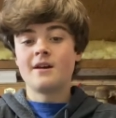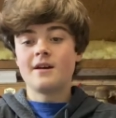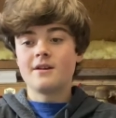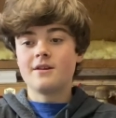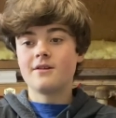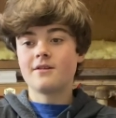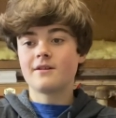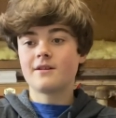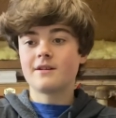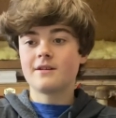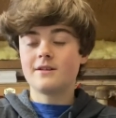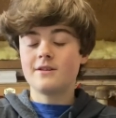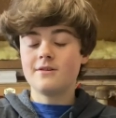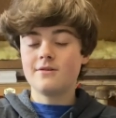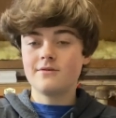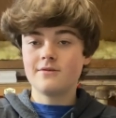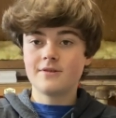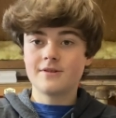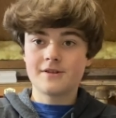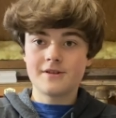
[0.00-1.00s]
You're going to
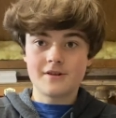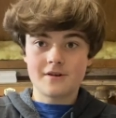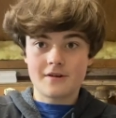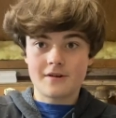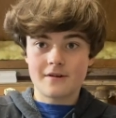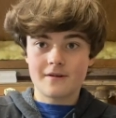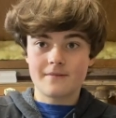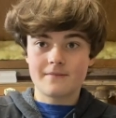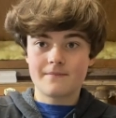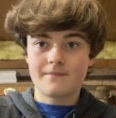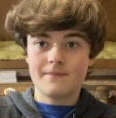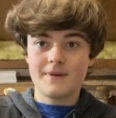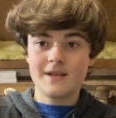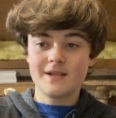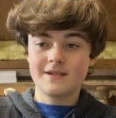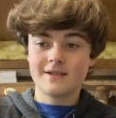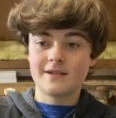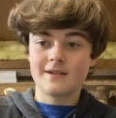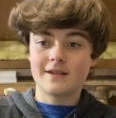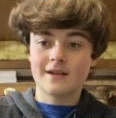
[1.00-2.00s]
use your
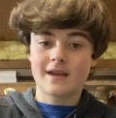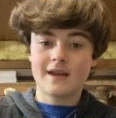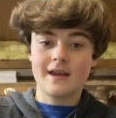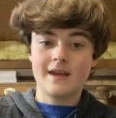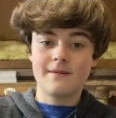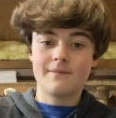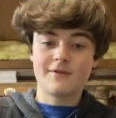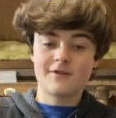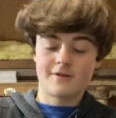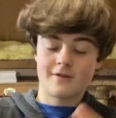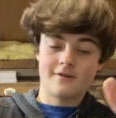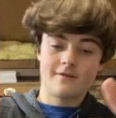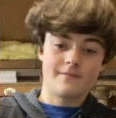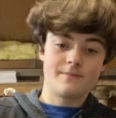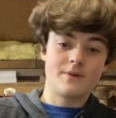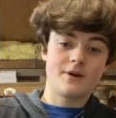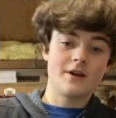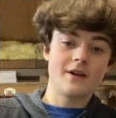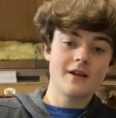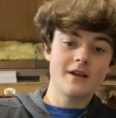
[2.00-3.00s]
piston that came with your
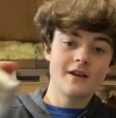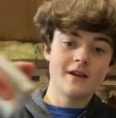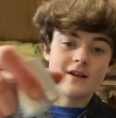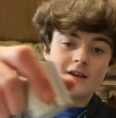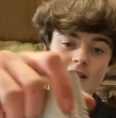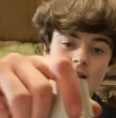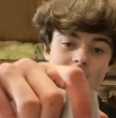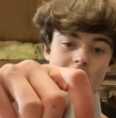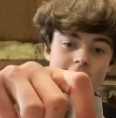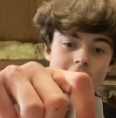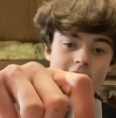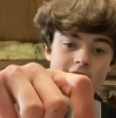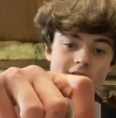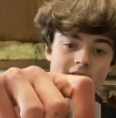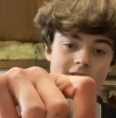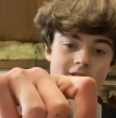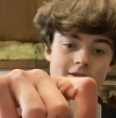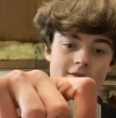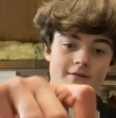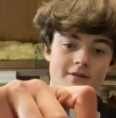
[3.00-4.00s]
bike and you're
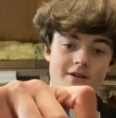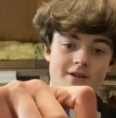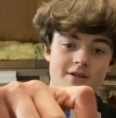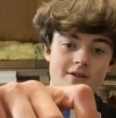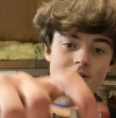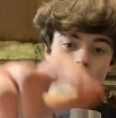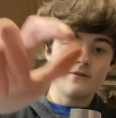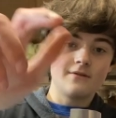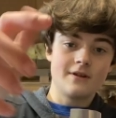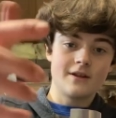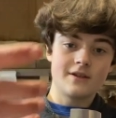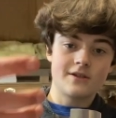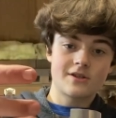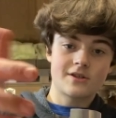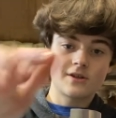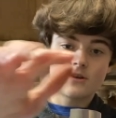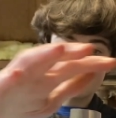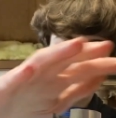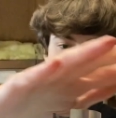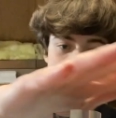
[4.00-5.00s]
just going to
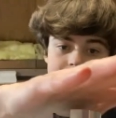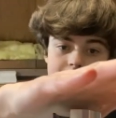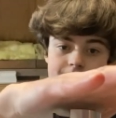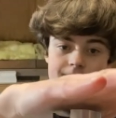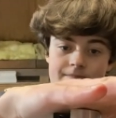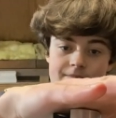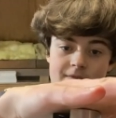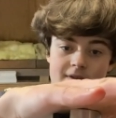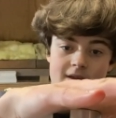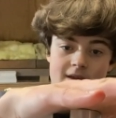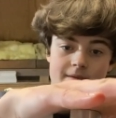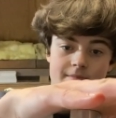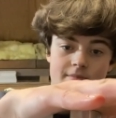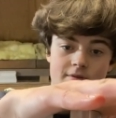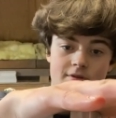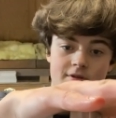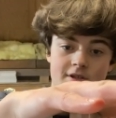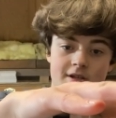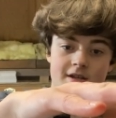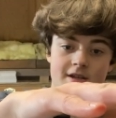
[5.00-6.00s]
insert it and
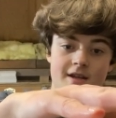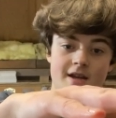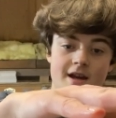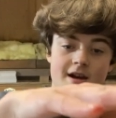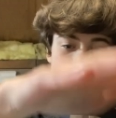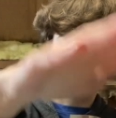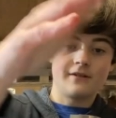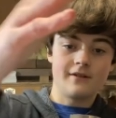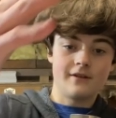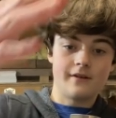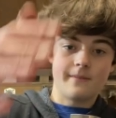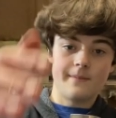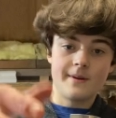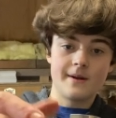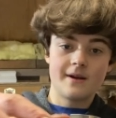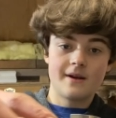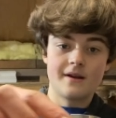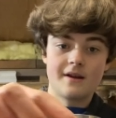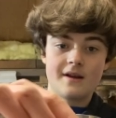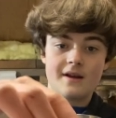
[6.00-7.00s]
push it down a little
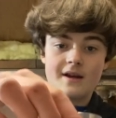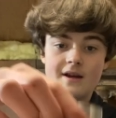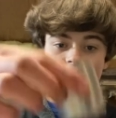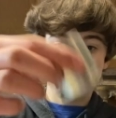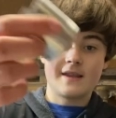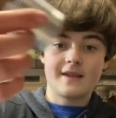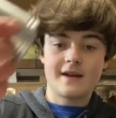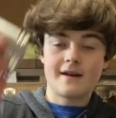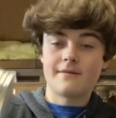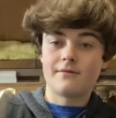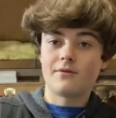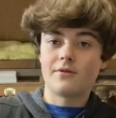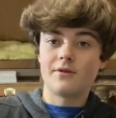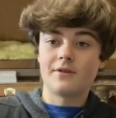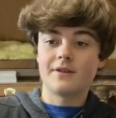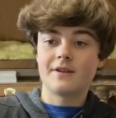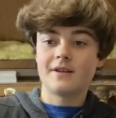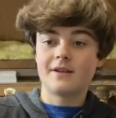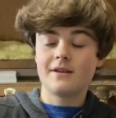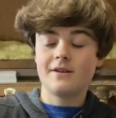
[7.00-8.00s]
bit and that will,
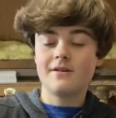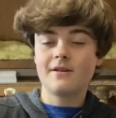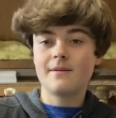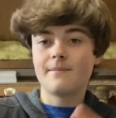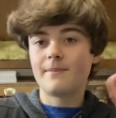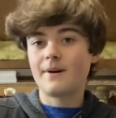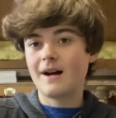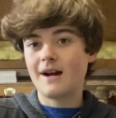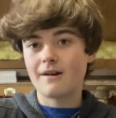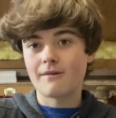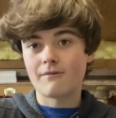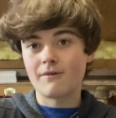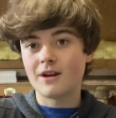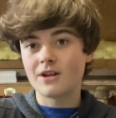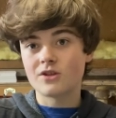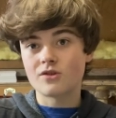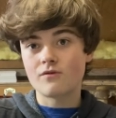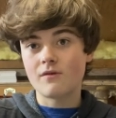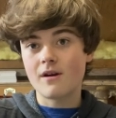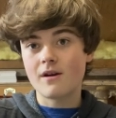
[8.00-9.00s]
th you can buy ring
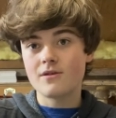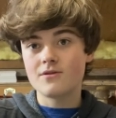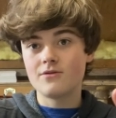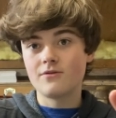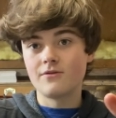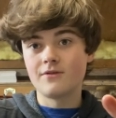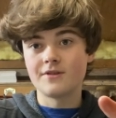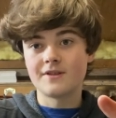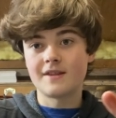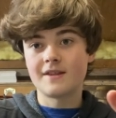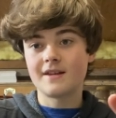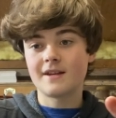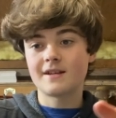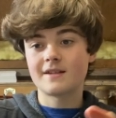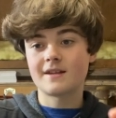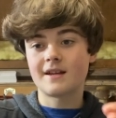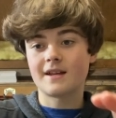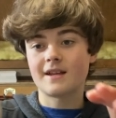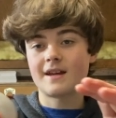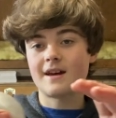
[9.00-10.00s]
squaring tools and things
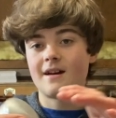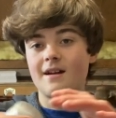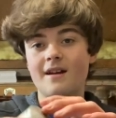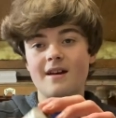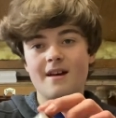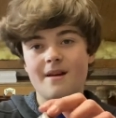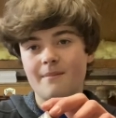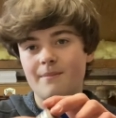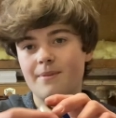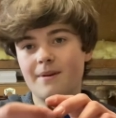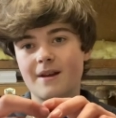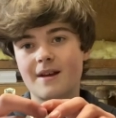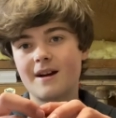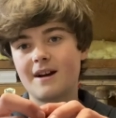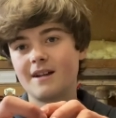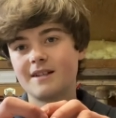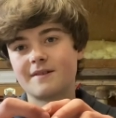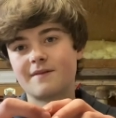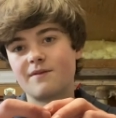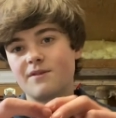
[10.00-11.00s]
like that, but
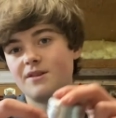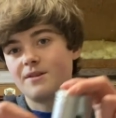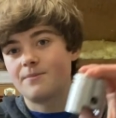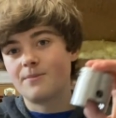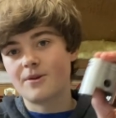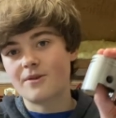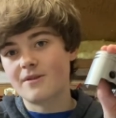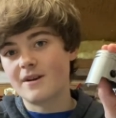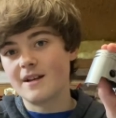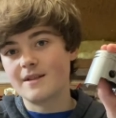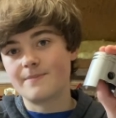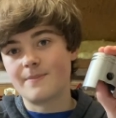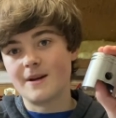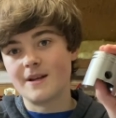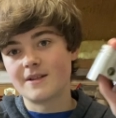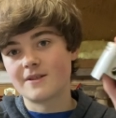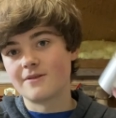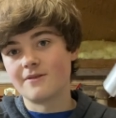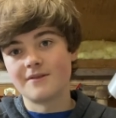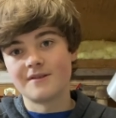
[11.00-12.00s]
guys, for these motorized
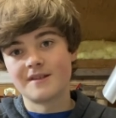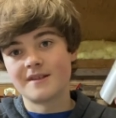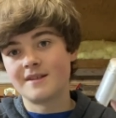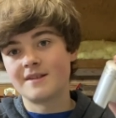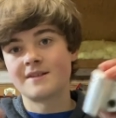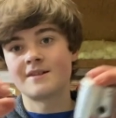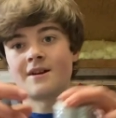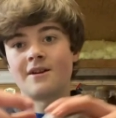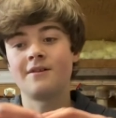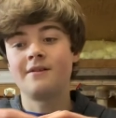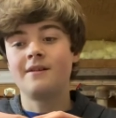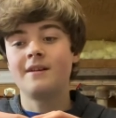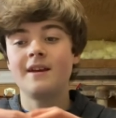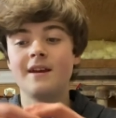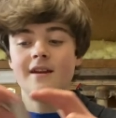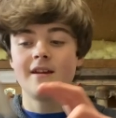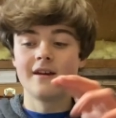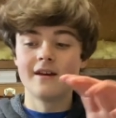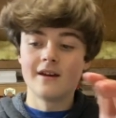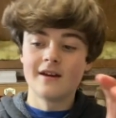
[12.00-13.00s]
bicycles, this is all you need.